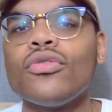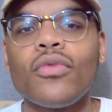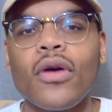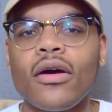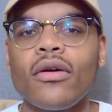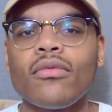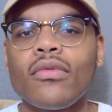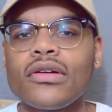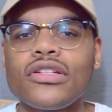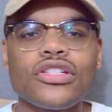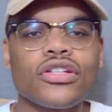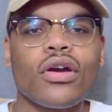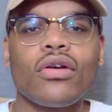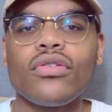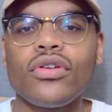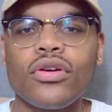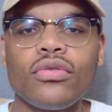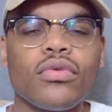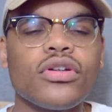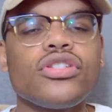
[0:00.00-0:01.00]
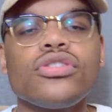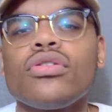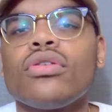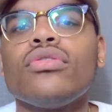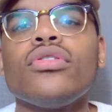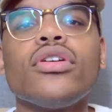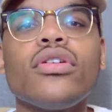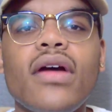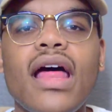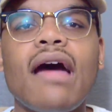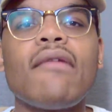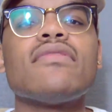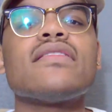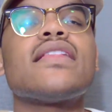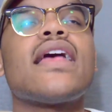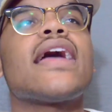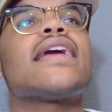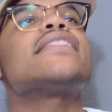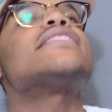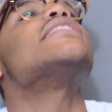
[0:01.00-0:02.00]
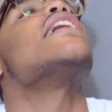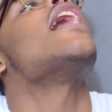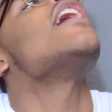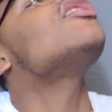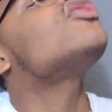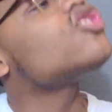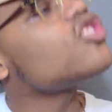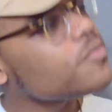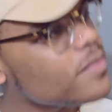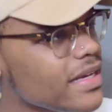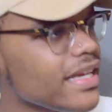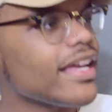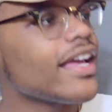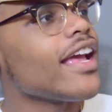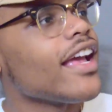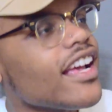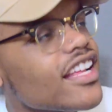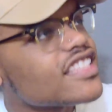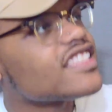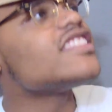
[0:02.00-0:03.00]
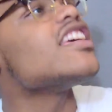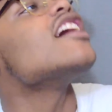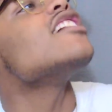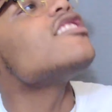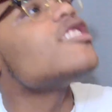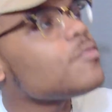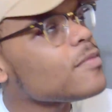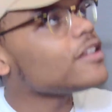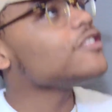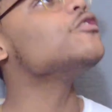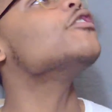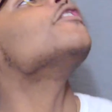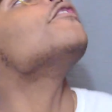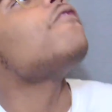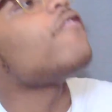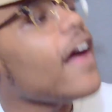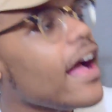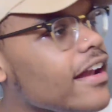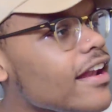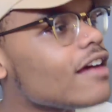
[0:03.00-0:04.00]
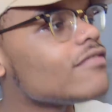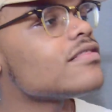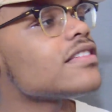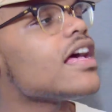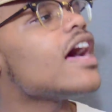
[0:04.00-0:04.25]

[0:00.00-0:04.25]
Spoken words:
What you gonna do? What you gonna do? And I was like, touch me and you'll find out.